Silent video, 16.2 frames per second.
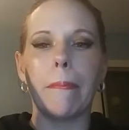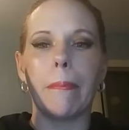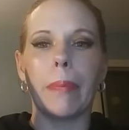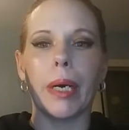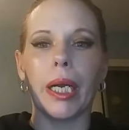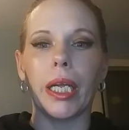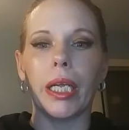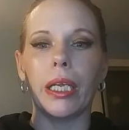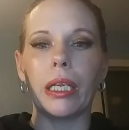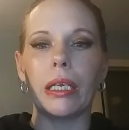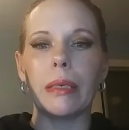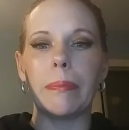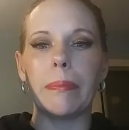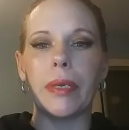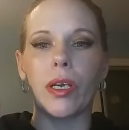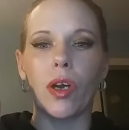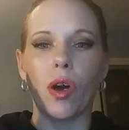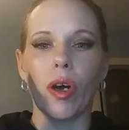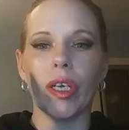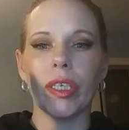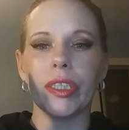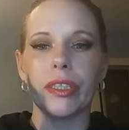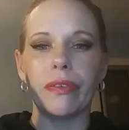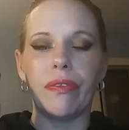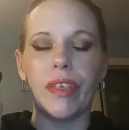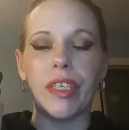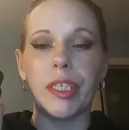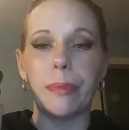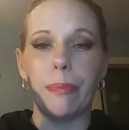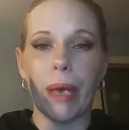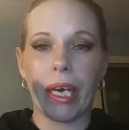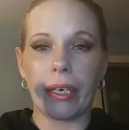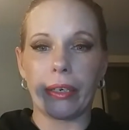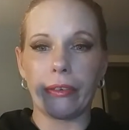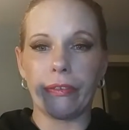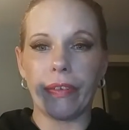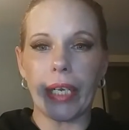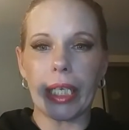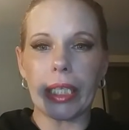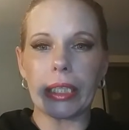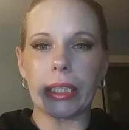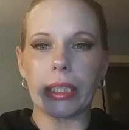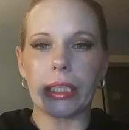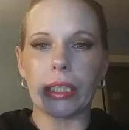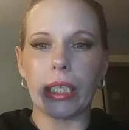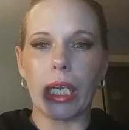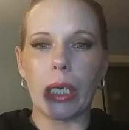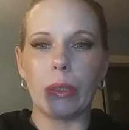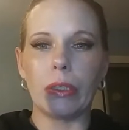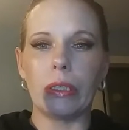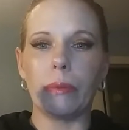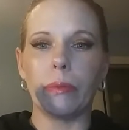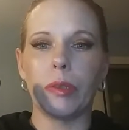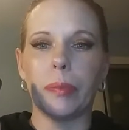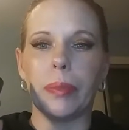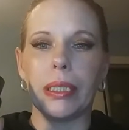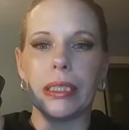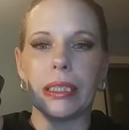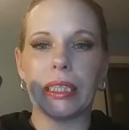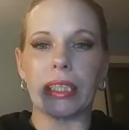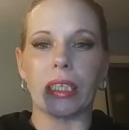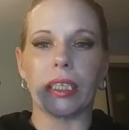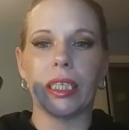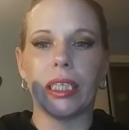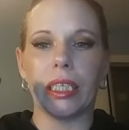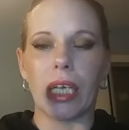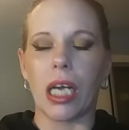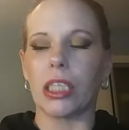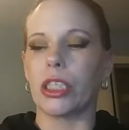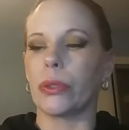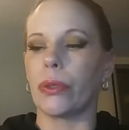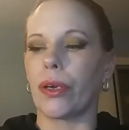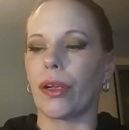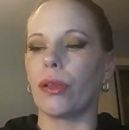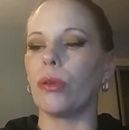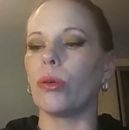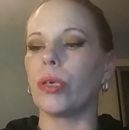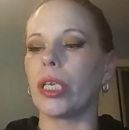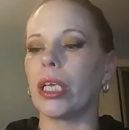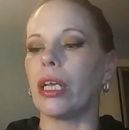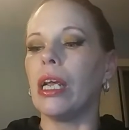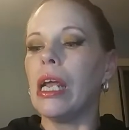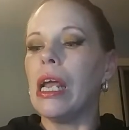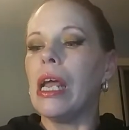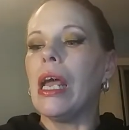but because of its benefits, it would be silly not to include it.